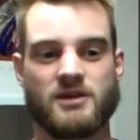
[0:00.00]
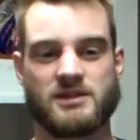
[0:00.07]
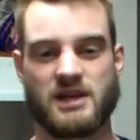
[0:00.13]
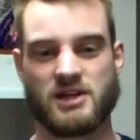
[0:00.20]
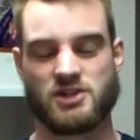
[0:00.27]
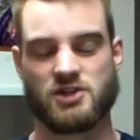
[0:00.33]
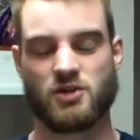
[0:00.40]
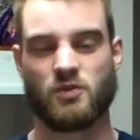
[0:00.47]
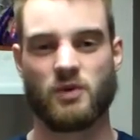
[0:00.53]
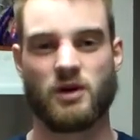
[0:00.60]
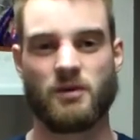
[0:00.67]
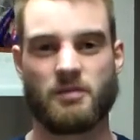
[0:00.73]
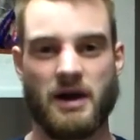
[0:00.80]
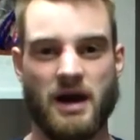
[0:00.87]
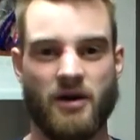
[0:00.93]
test your
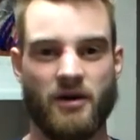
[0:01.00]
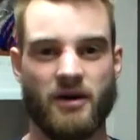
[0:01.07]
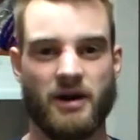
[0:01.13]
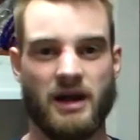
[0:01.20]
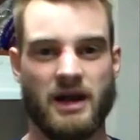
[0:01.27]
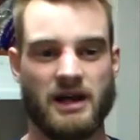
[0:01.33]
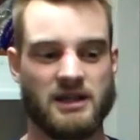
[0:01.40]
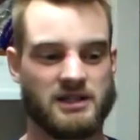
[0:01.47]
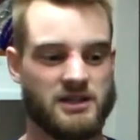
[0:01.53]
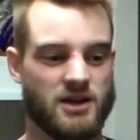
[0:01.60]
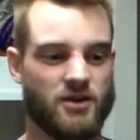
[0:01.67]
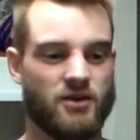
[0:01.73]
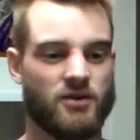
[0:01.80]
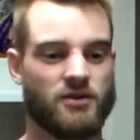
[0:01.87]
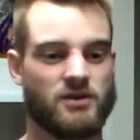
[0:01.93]
willpower, and
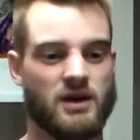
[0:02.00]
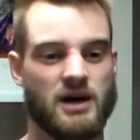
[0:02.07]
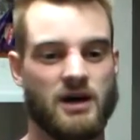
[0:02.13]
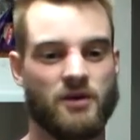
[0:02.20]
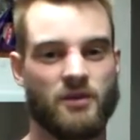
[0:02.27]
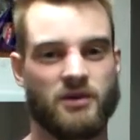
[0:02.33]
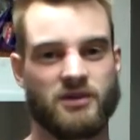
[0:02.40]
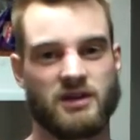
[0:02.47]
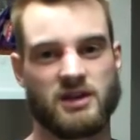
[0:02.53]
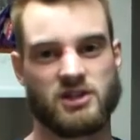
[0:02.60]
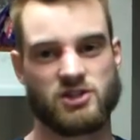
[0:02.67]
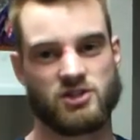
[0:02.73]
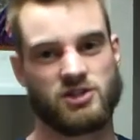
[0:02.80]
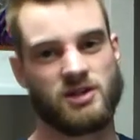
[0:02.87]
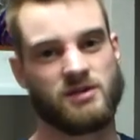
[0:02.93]
go uh, with an
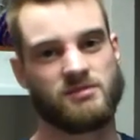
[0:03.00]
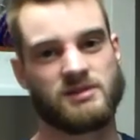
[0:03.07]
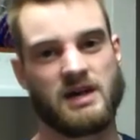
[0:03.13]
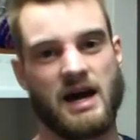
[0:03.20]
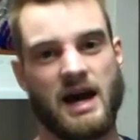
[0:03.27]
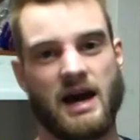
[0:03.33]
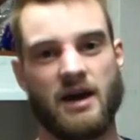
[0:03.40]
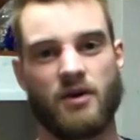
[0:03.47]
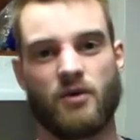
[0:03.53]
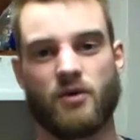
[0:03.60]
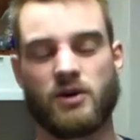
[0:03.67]
extreme diet,